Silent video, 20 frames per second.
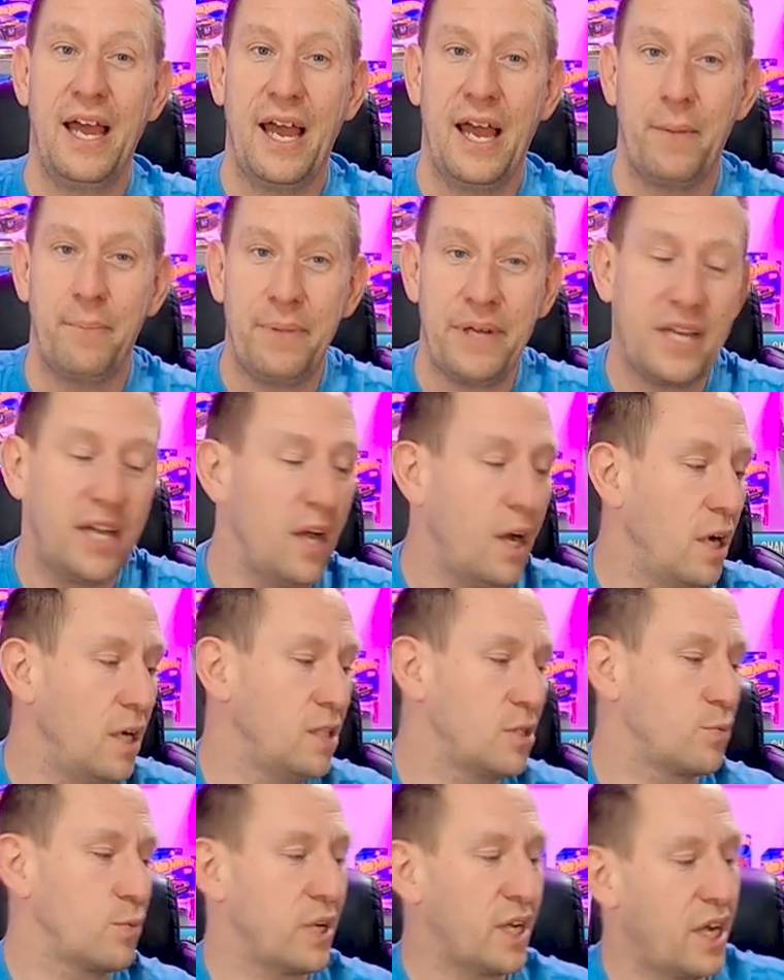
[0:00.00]
And
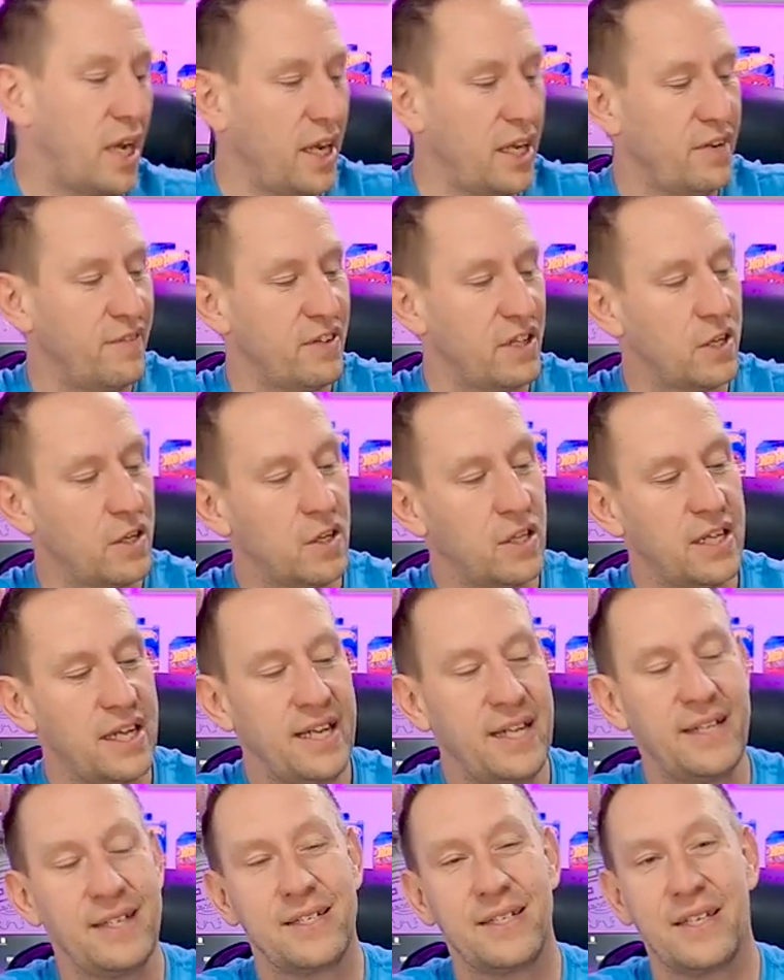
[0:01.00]
because we're kind of a little
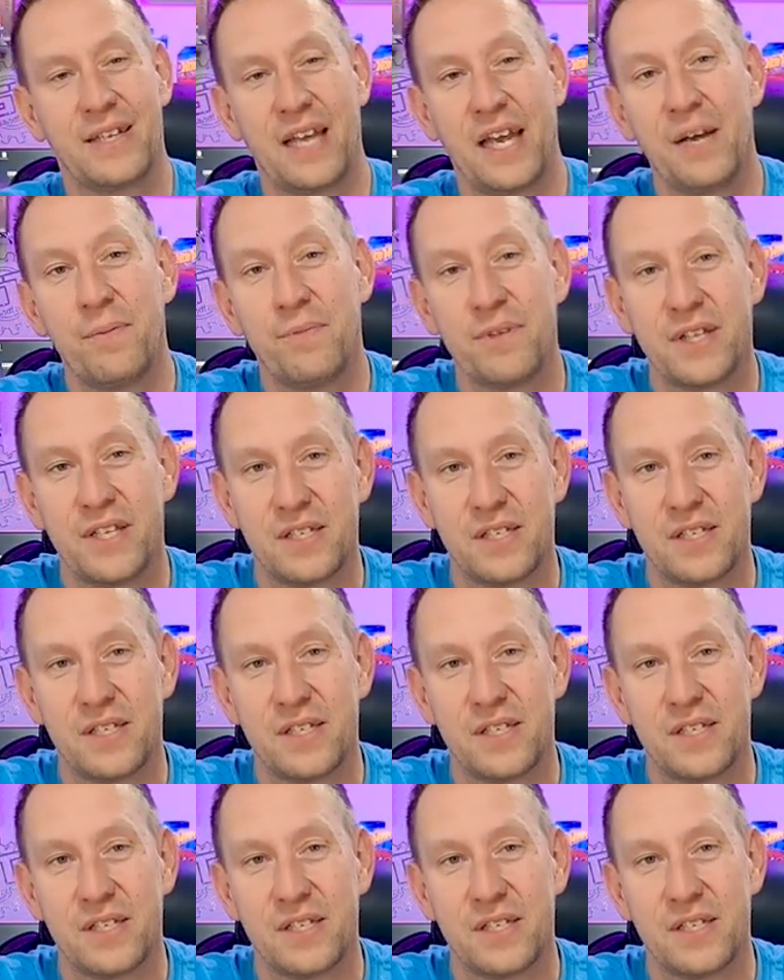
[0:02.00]
late into the game with